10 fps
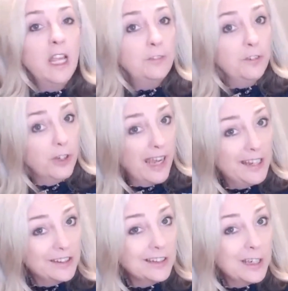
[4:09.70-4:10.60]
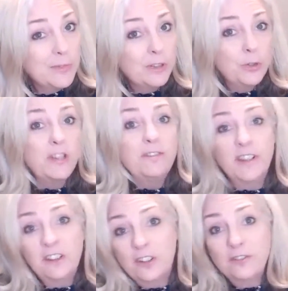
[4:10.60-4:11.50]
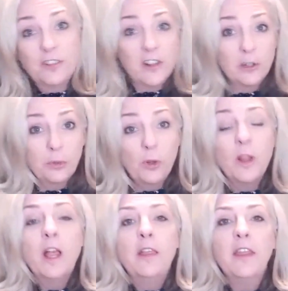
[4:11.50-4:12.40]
If you can't decide between fixed and variable,